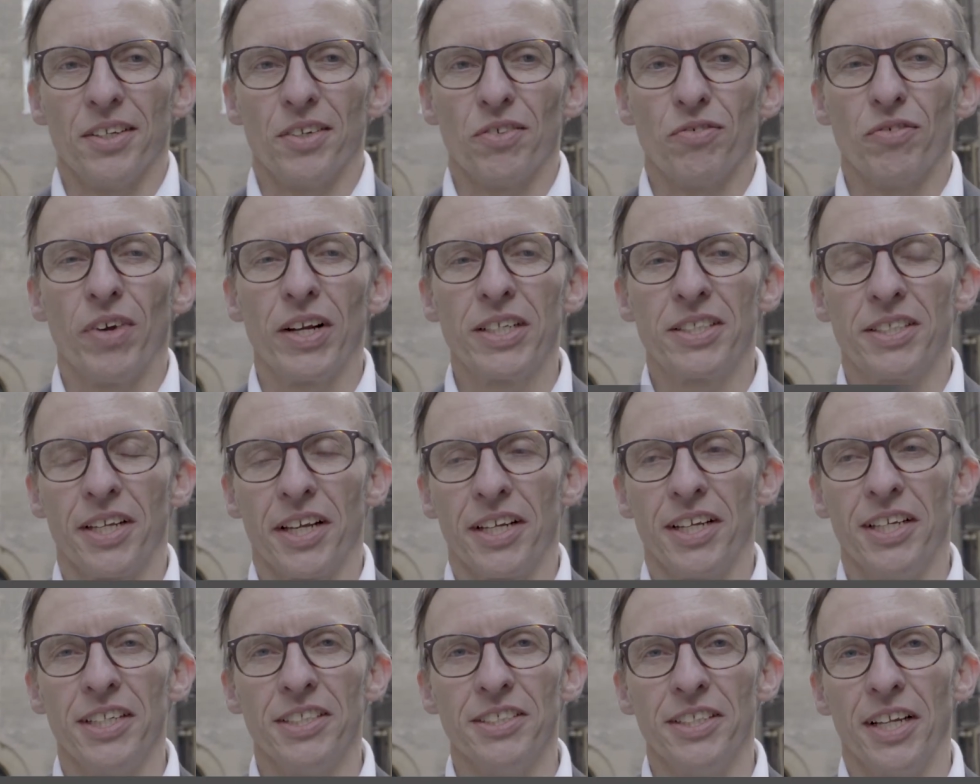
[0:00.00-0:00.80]

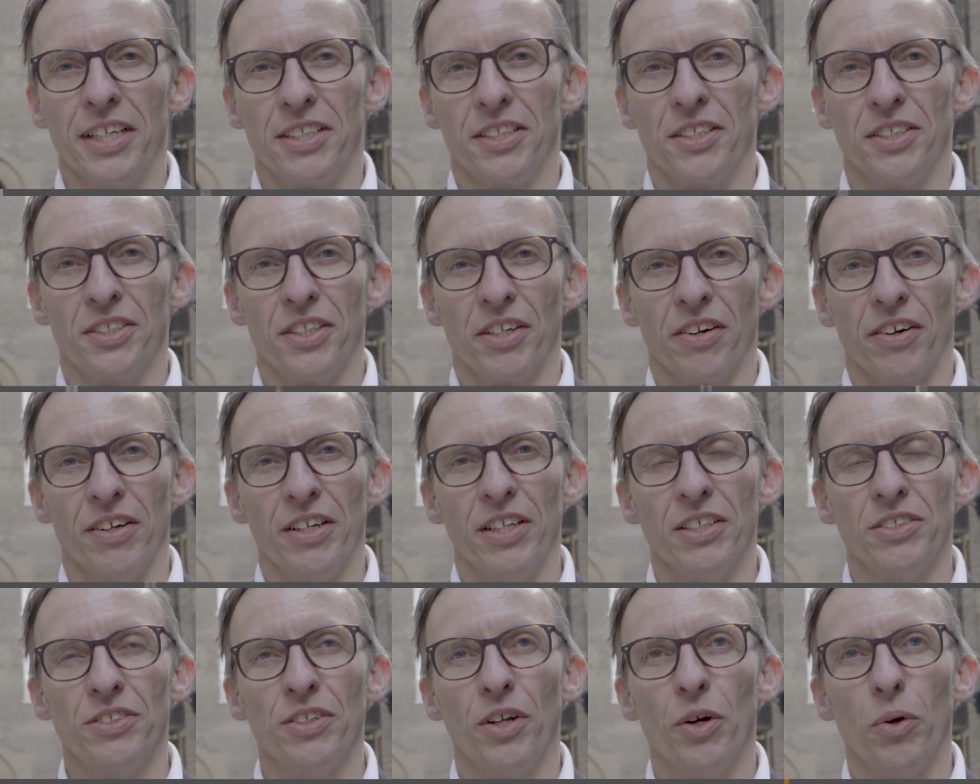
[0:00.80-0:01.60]
RegTech is necessary.
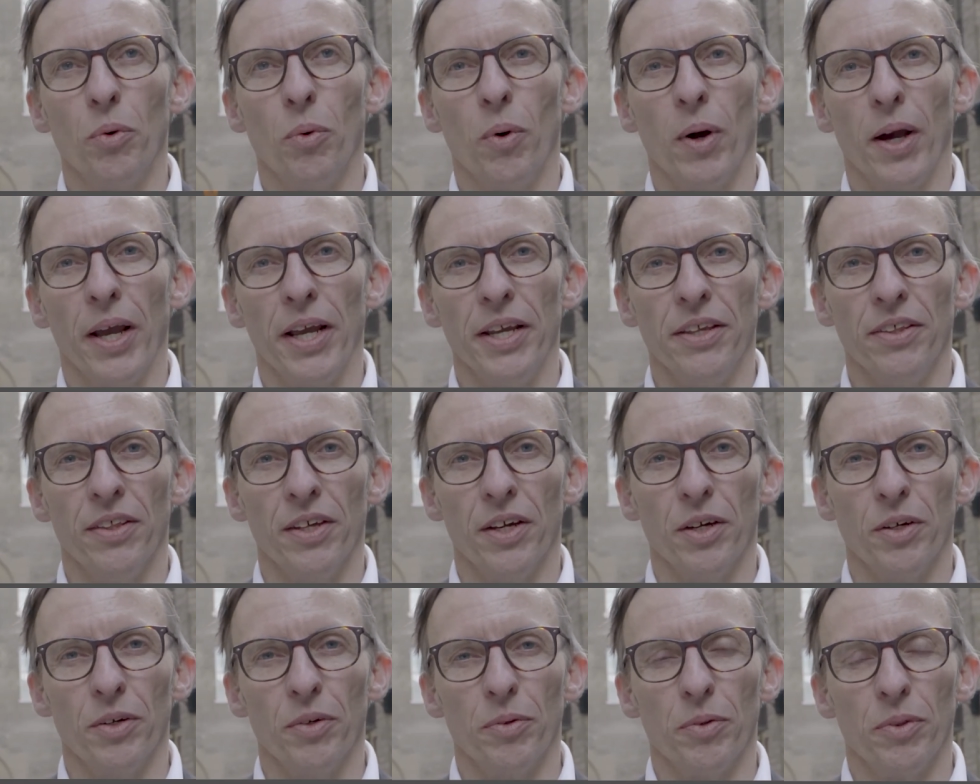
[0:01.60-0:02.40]
There's no way
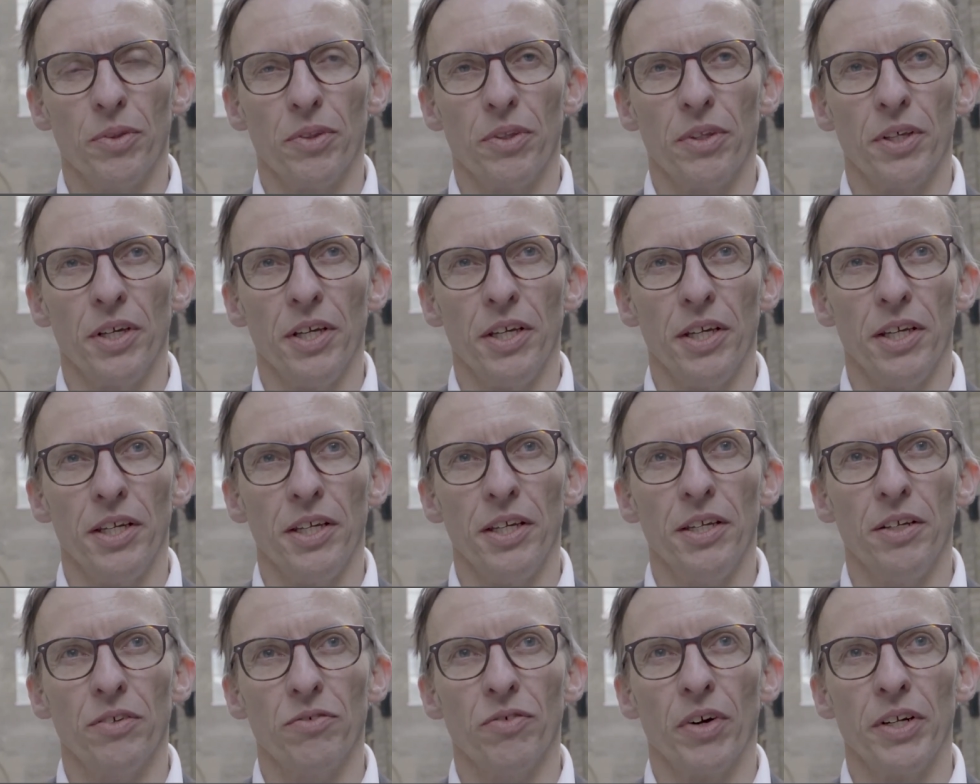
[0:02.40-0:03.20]
that the
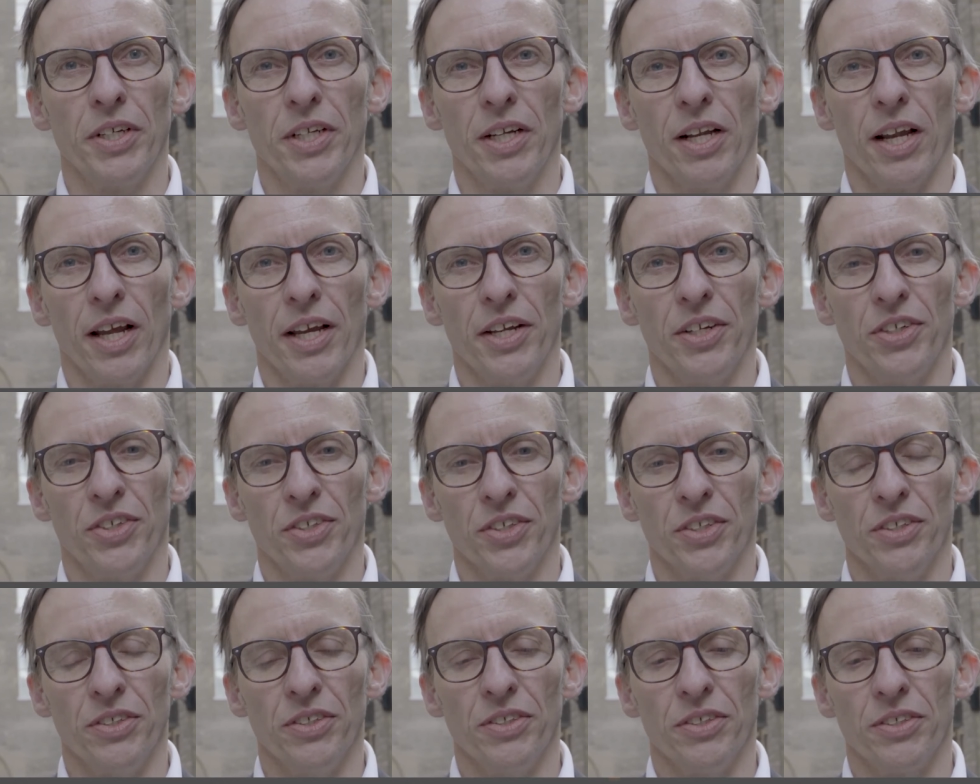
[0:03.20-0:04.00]

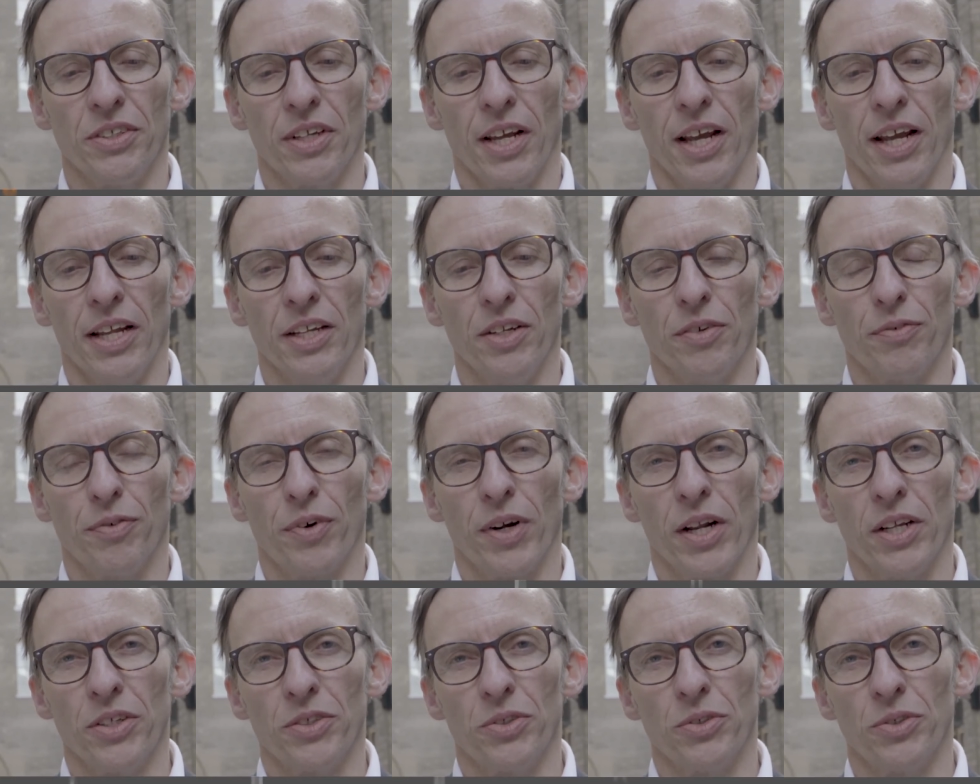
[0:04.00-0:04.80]
regulations and the
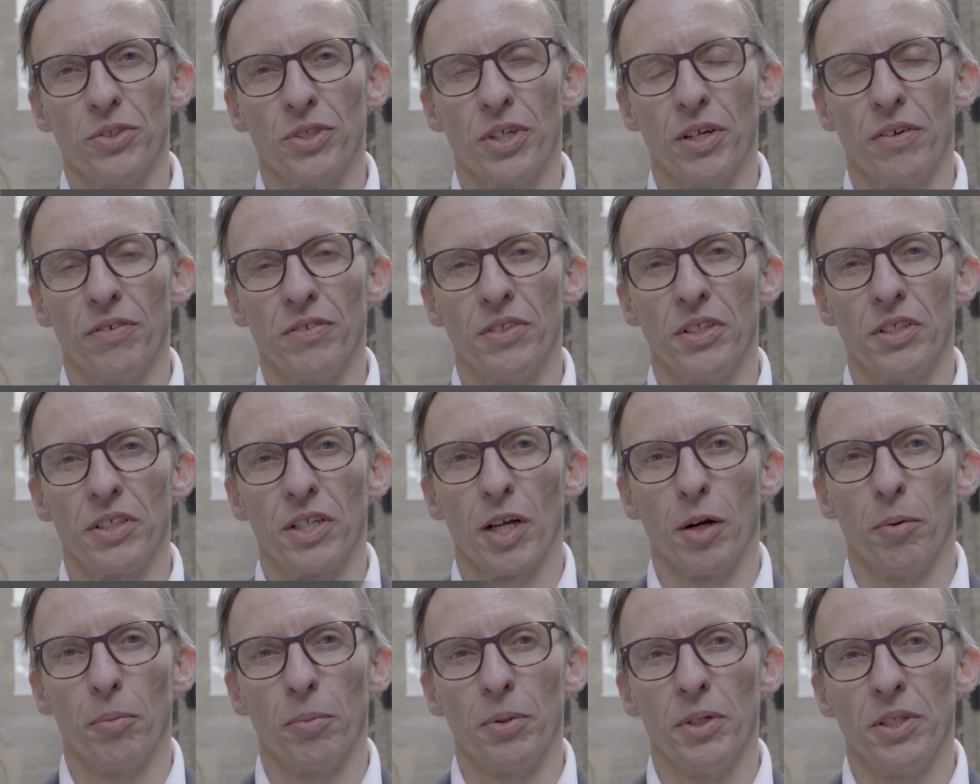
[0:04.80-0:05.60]
financial services
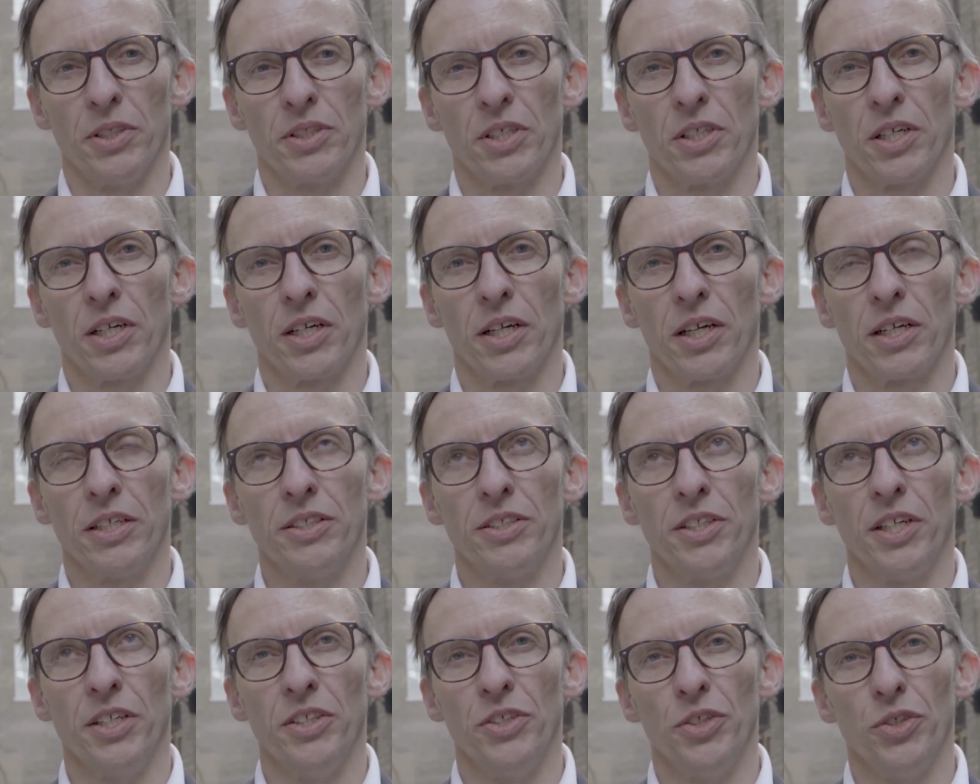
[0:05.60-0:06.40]
companies
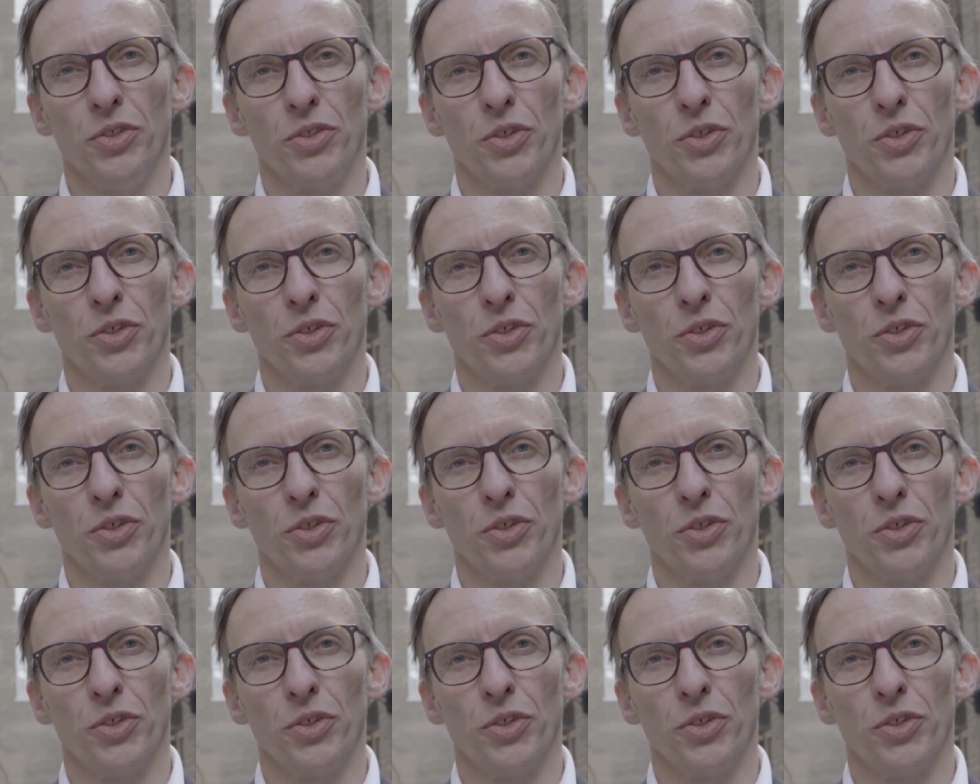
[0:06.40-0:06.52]
continue